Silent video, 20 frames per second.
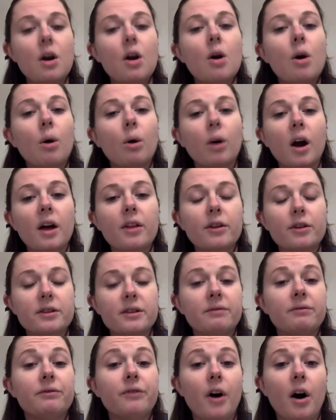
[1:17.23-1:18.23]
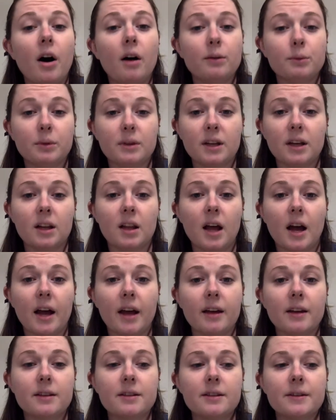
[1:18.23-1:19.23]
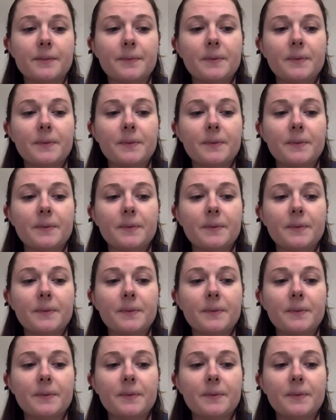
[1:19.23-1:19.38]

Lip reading: or others involved with the client.